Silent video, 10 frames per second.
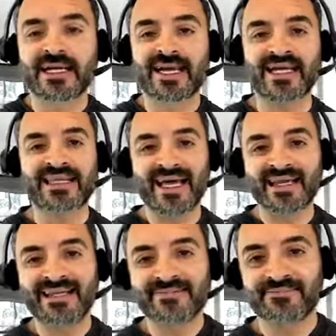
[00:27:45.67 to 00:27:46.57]
And
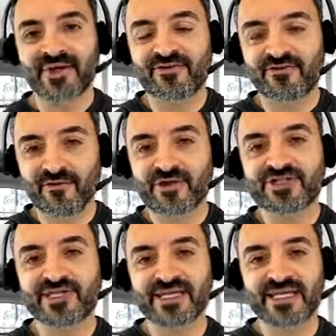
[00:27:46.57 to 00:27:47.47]
then,
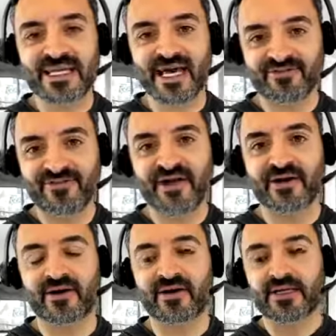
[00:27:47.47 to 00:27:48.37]
unfortunately, that
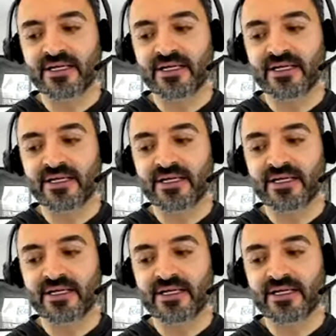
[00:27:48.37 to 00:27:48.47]
fear